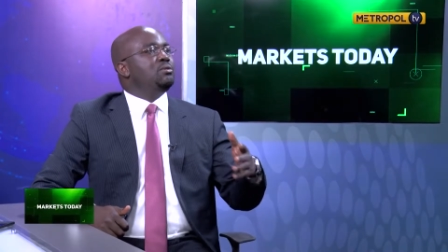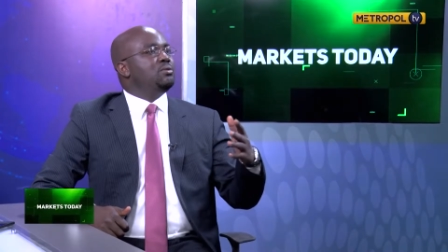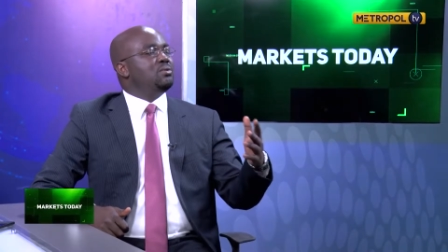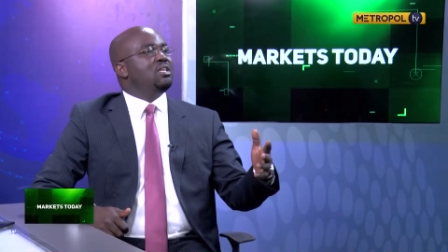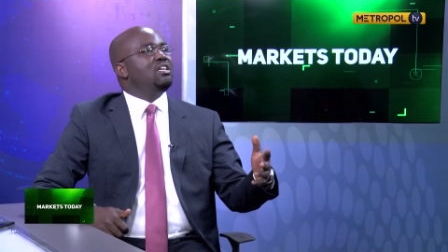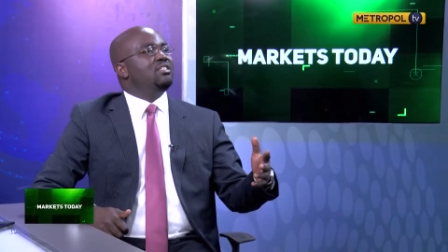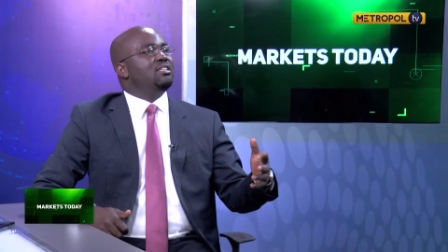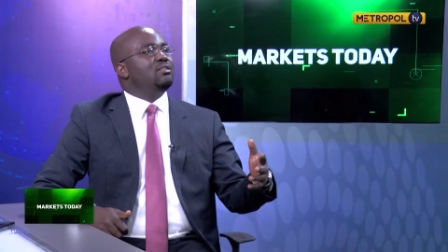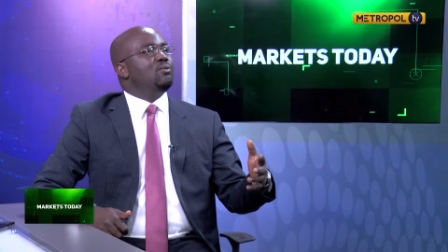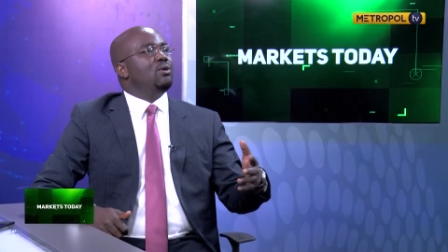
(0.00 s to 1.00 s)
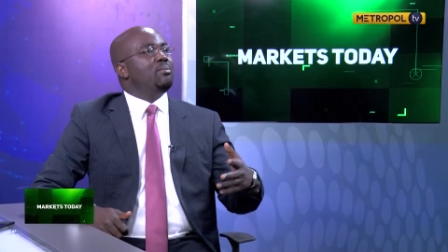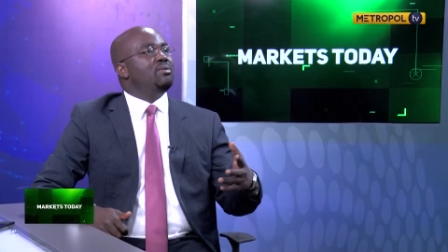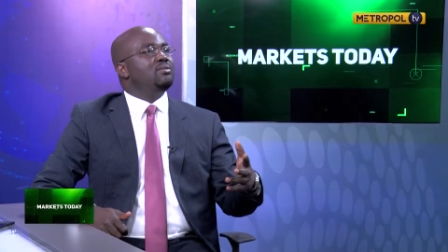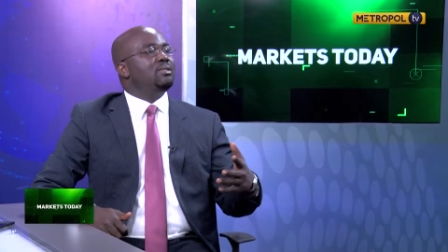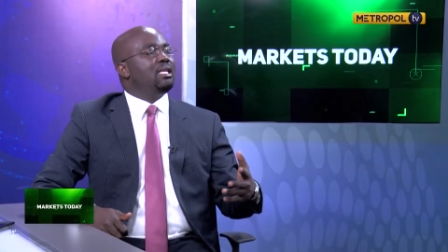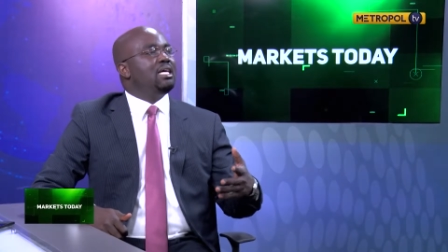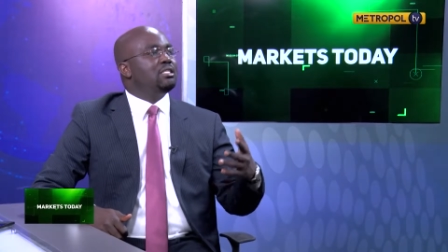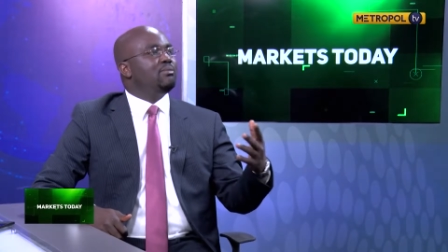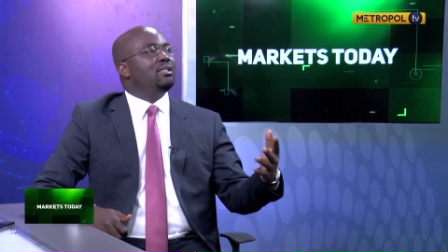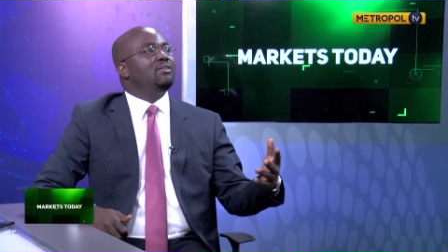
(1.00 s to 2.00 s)
you're also saying is that what happened to the
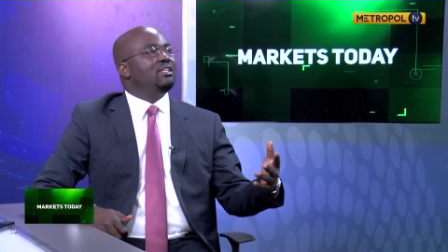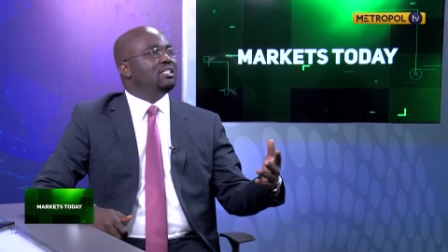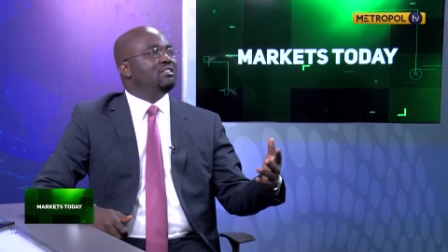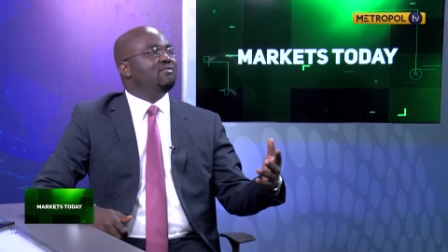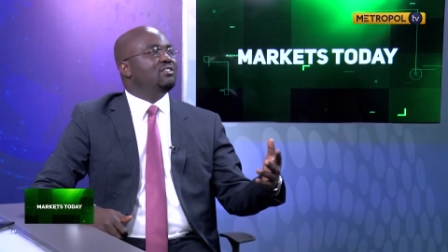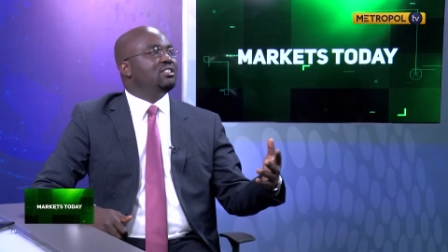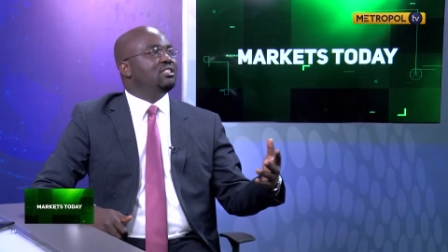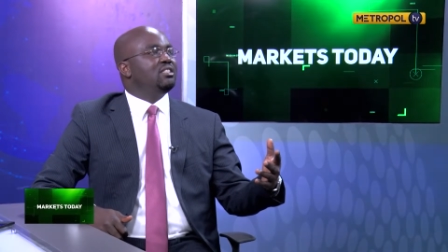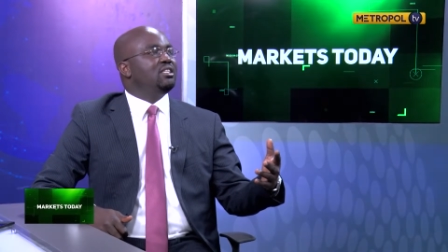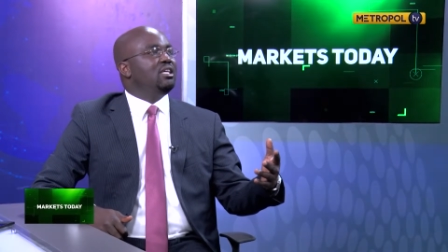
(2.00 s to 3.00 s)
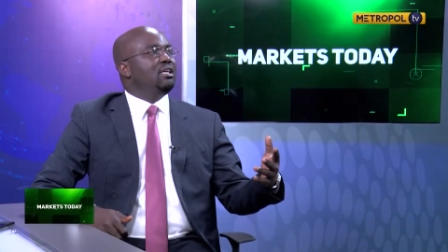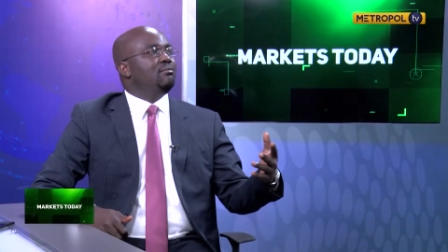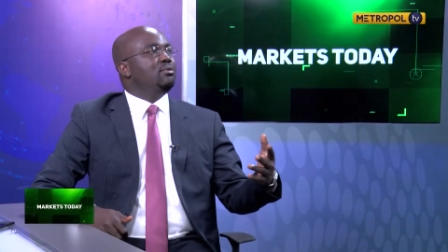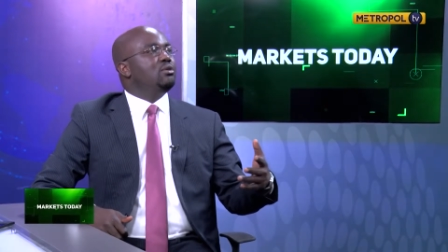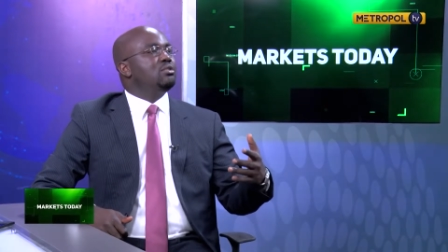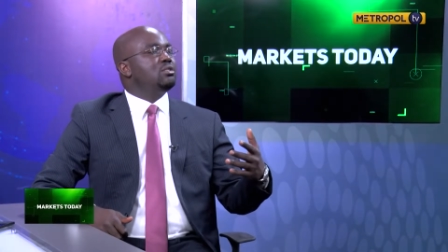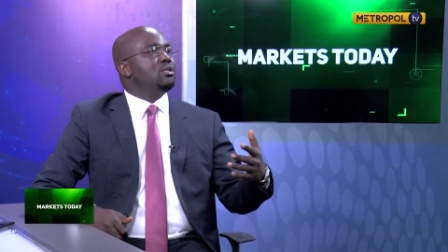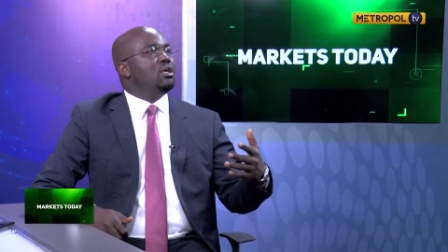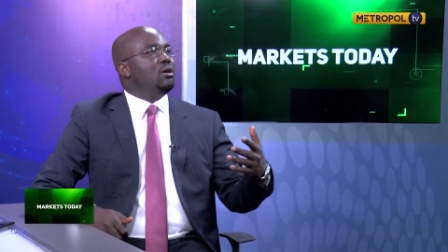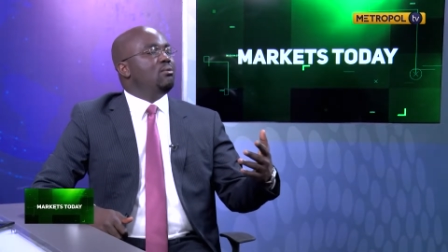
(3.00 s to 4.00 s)
last mile connectivity? That's true. Because
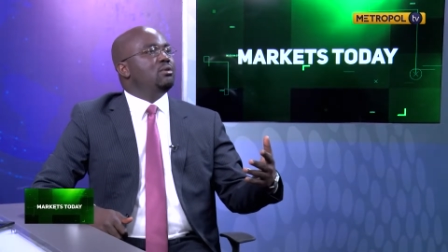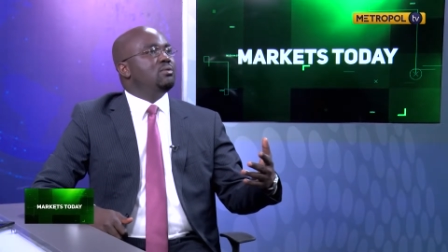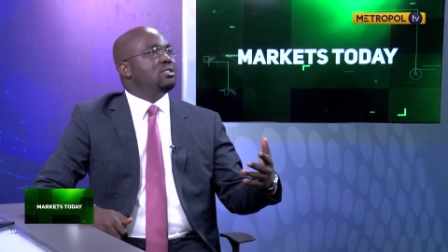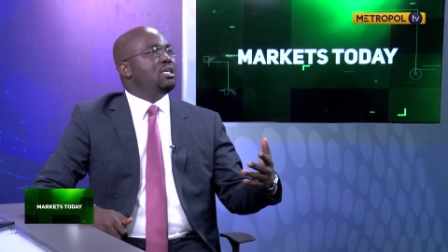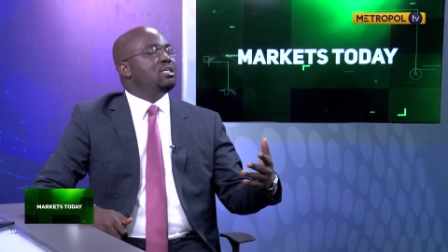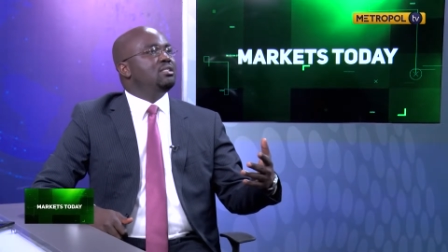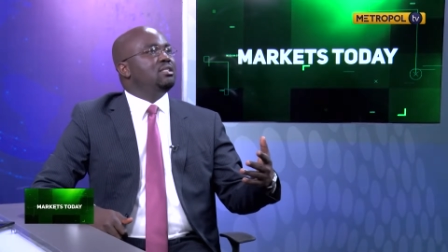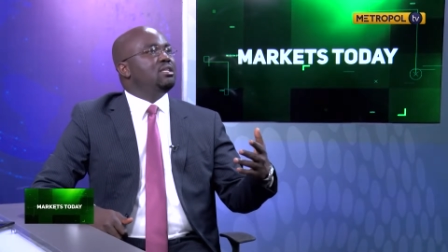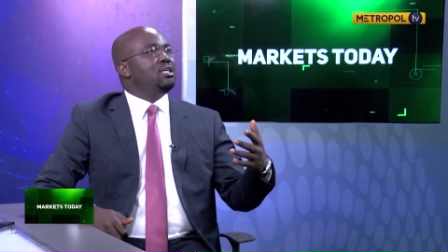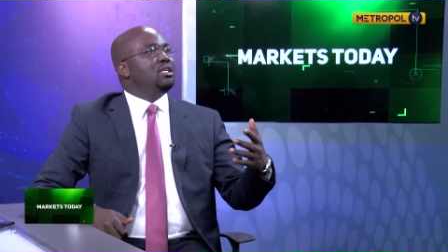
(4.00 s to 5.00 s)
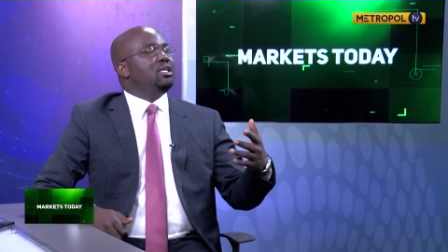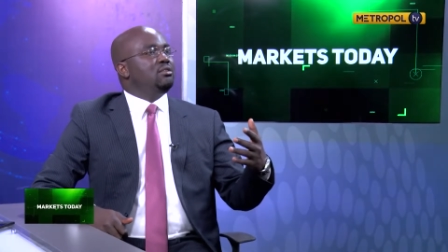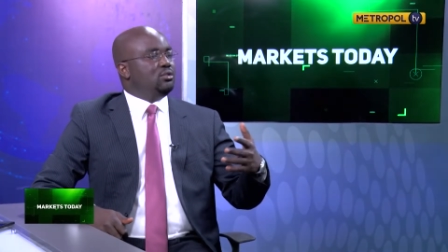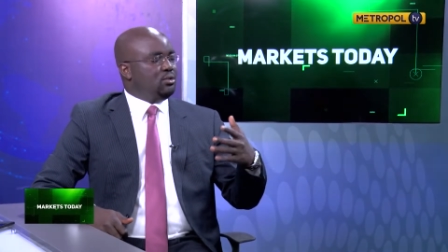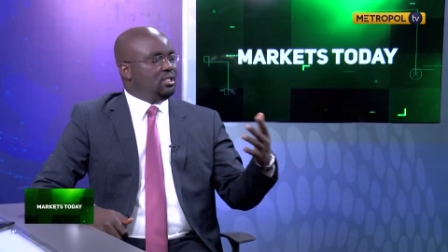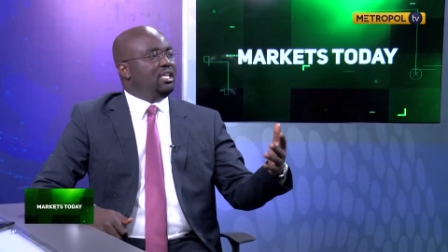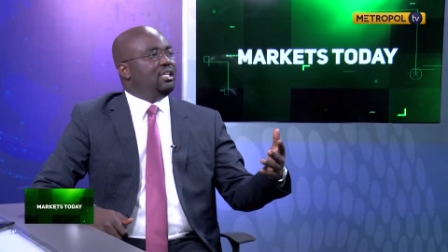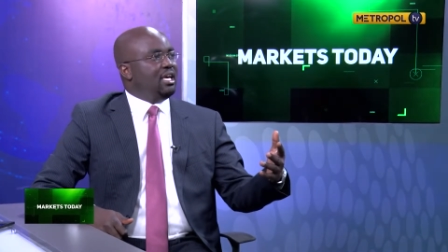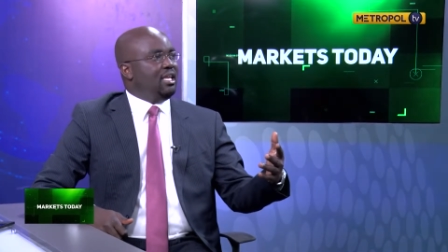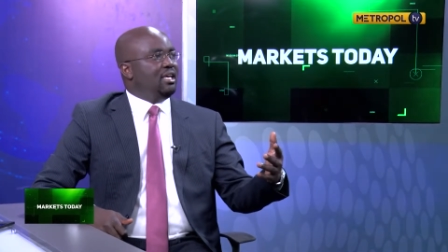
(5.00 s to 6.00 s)
what we're saying is that it, today
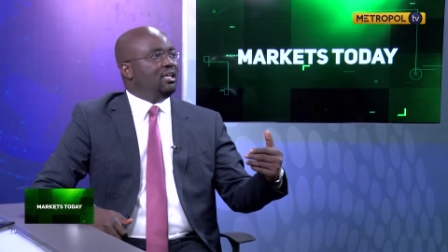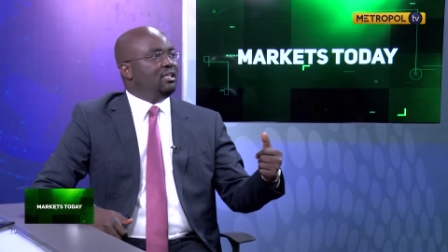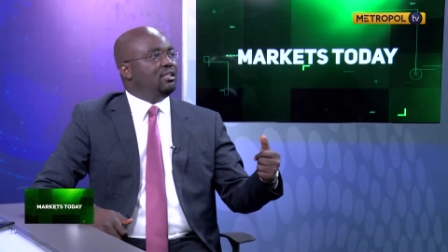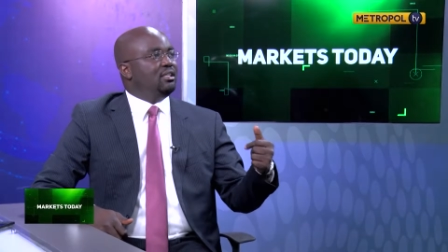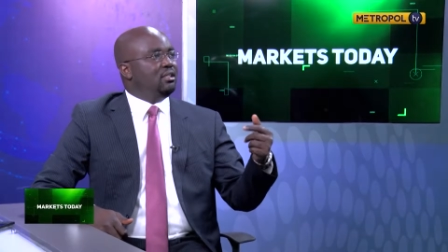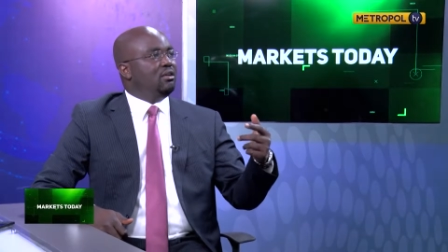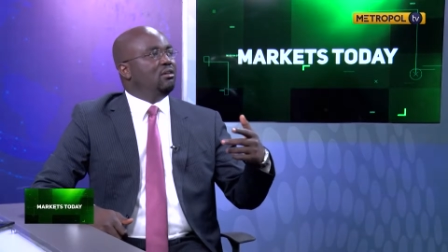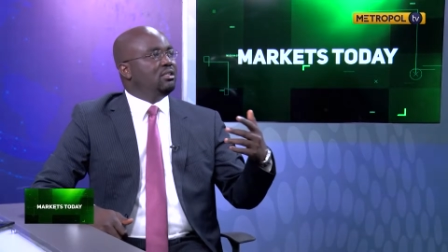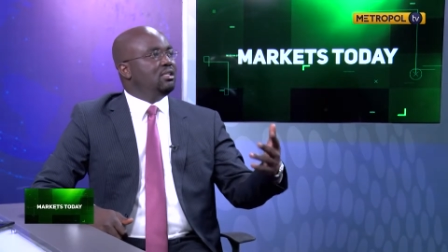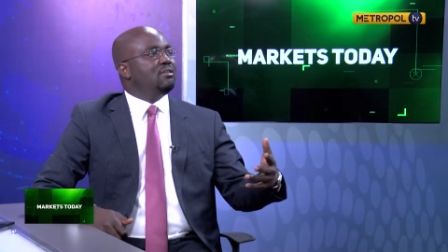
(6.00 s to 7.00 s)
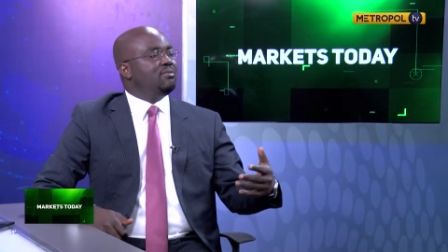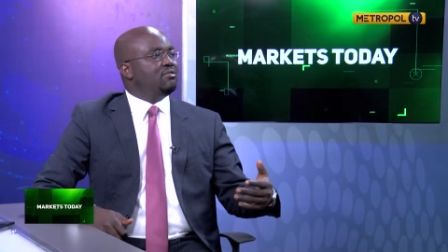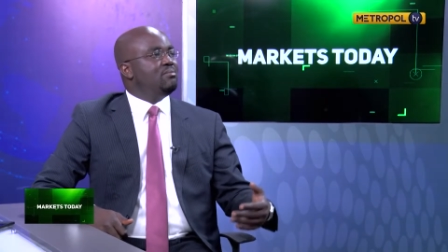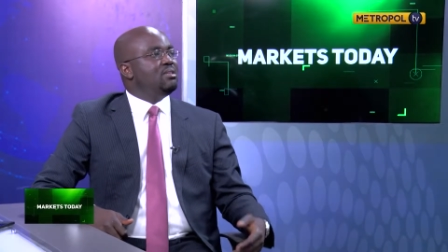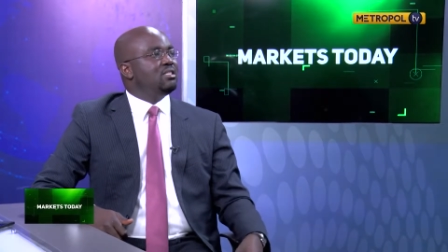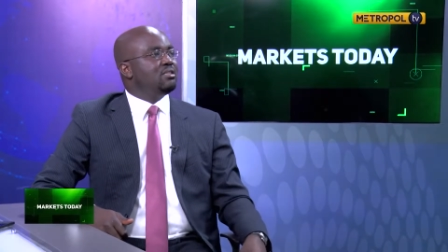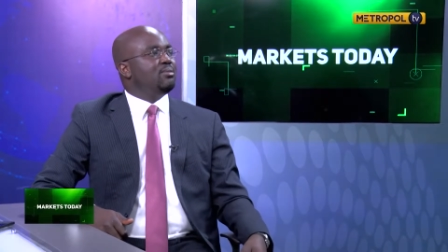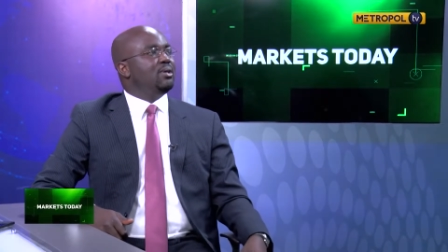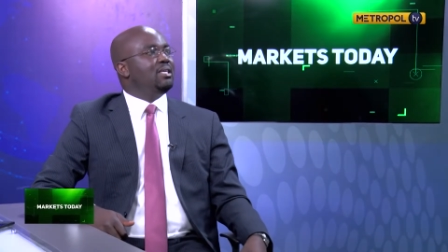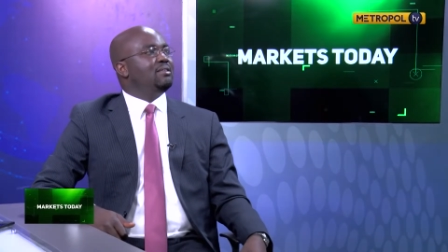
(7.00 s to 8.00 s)
Kenya, on-grid performance is
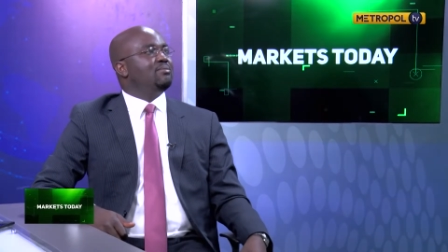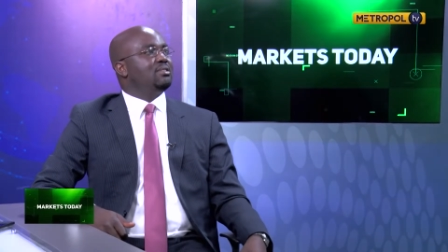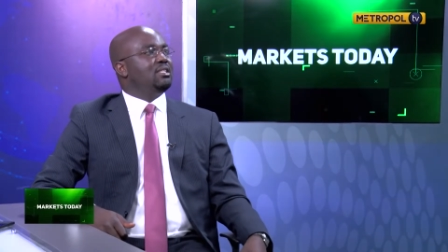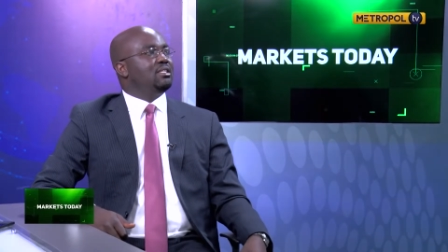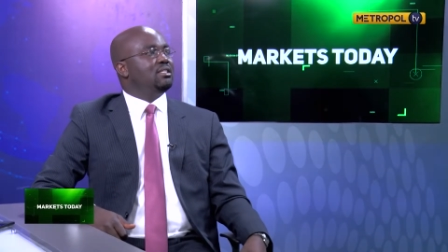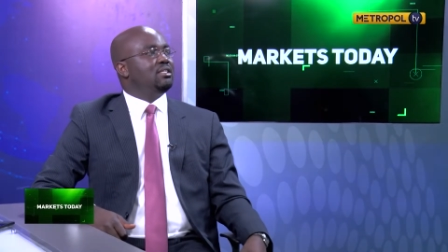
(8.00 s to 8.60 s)
about 80%.